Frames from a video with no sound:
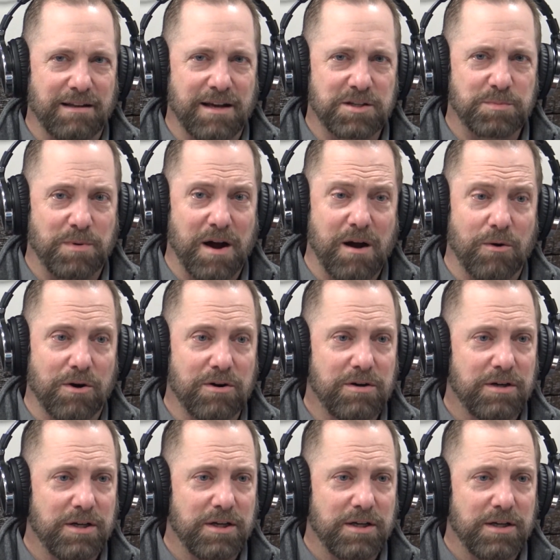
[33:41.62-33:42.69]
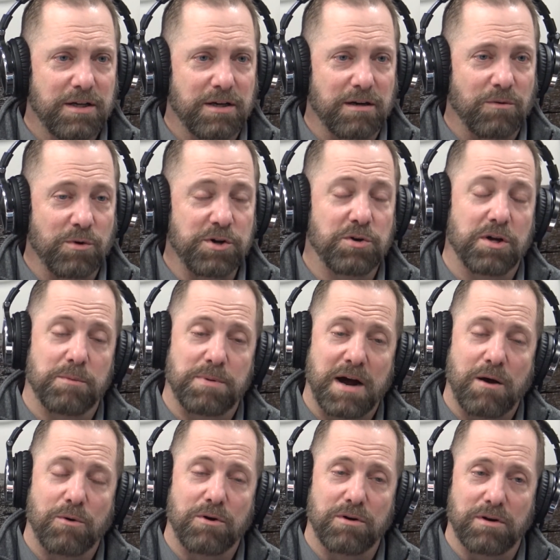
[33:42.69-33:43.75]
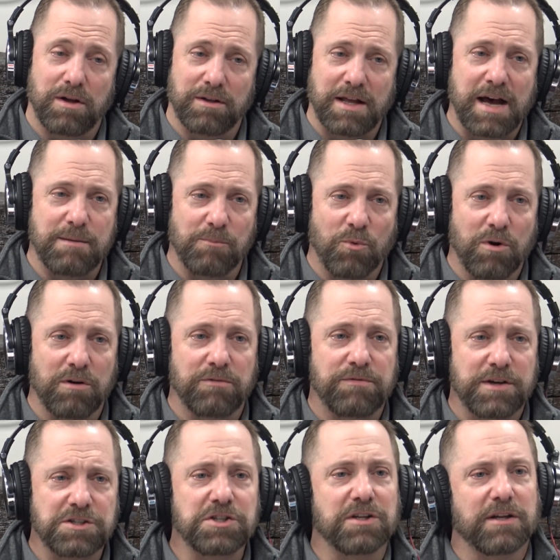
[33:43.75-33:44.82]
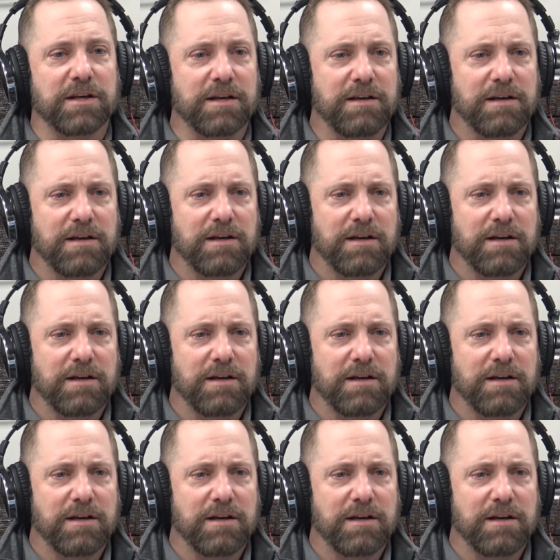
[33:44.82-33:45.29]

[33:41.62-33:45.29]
less power, or you could power a lot more efficiently